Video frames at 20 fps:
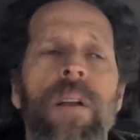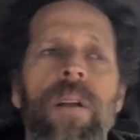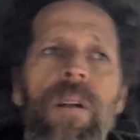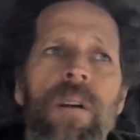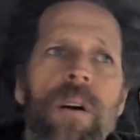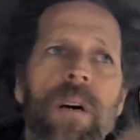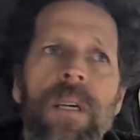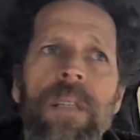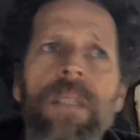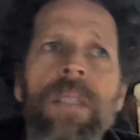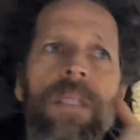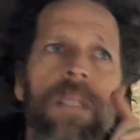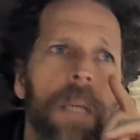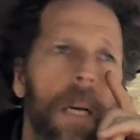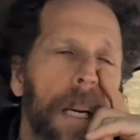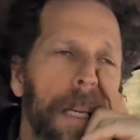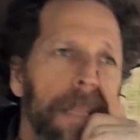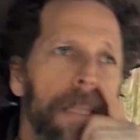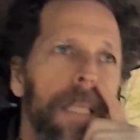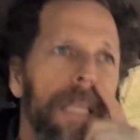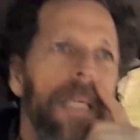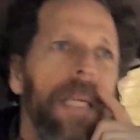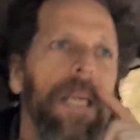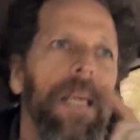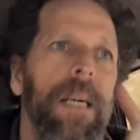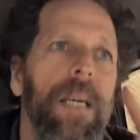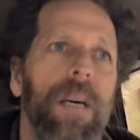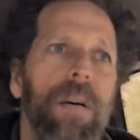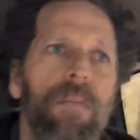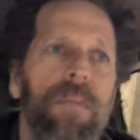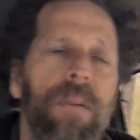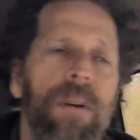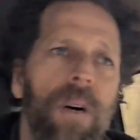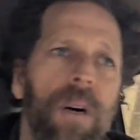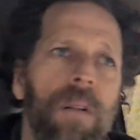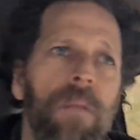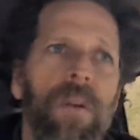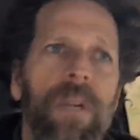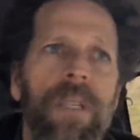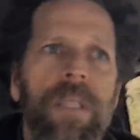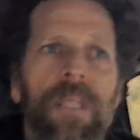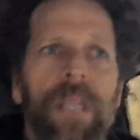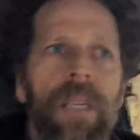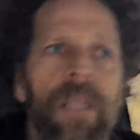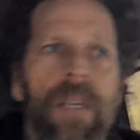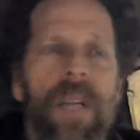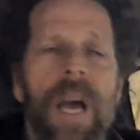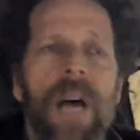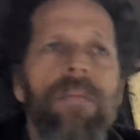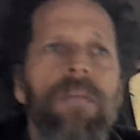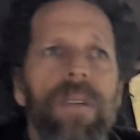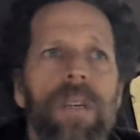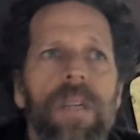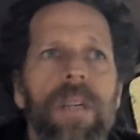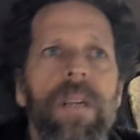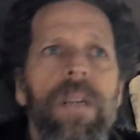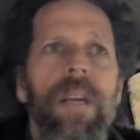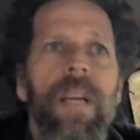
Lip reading: On this idea of always and never,